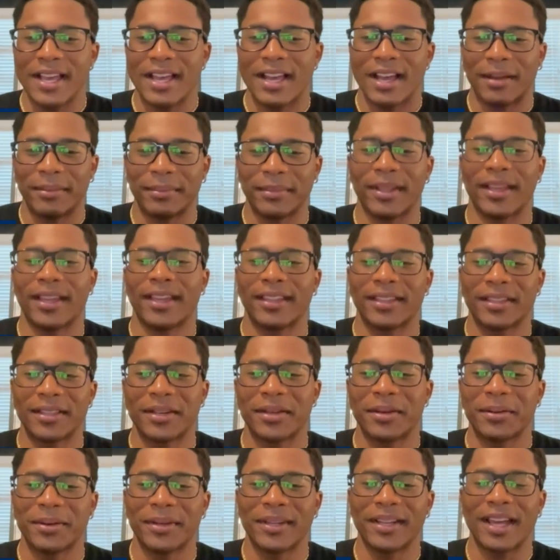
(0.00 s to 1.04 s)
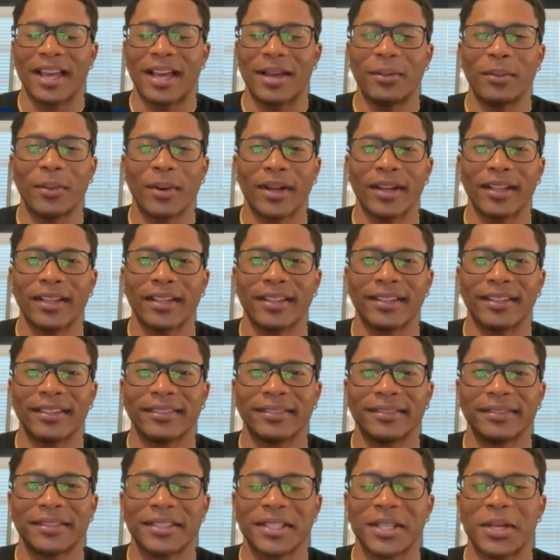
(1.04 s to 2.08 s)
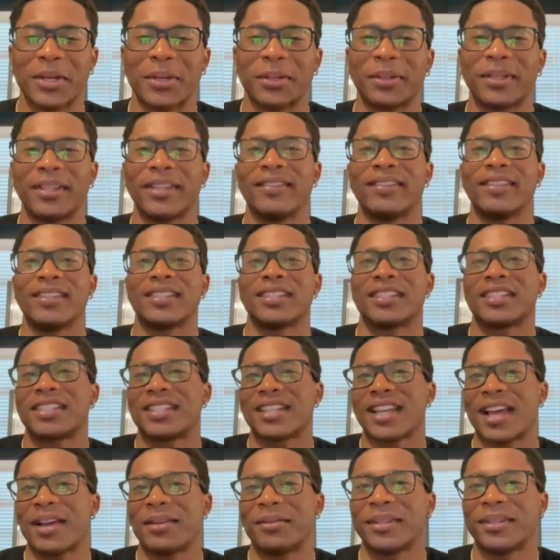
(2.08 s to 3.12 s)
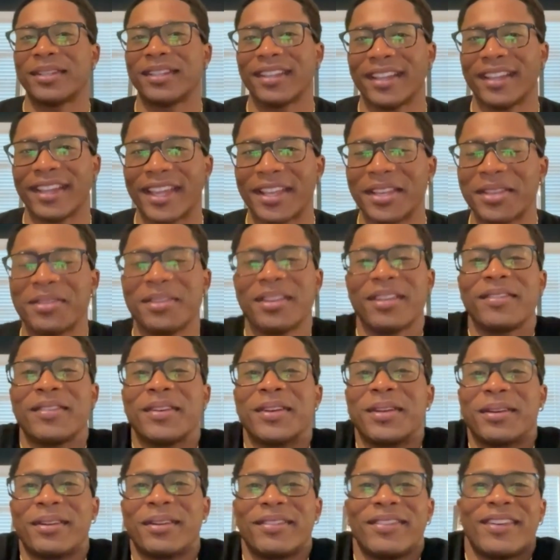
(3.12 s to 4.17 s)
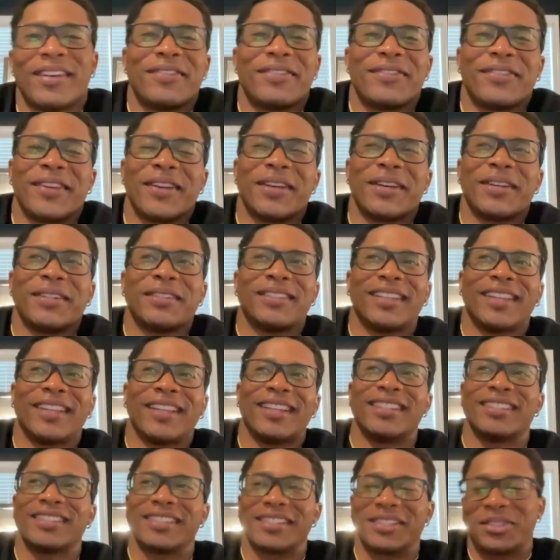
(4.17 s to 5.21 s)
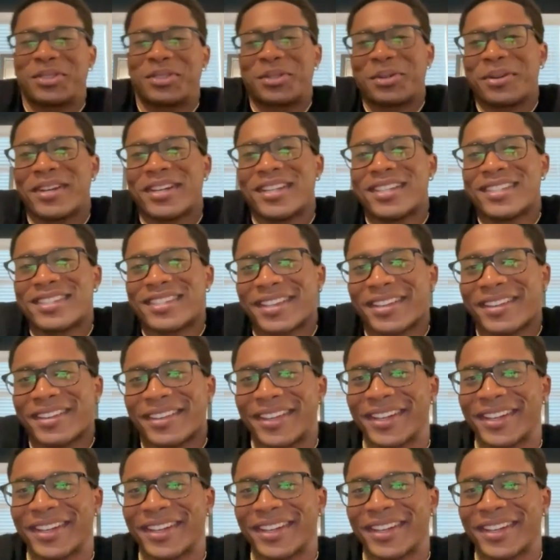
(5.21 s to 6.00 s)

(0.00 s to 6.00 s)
I'm like, you know what? I want to, you know, give this a shot one day. And you never know. If I fail, then it's a story to tell.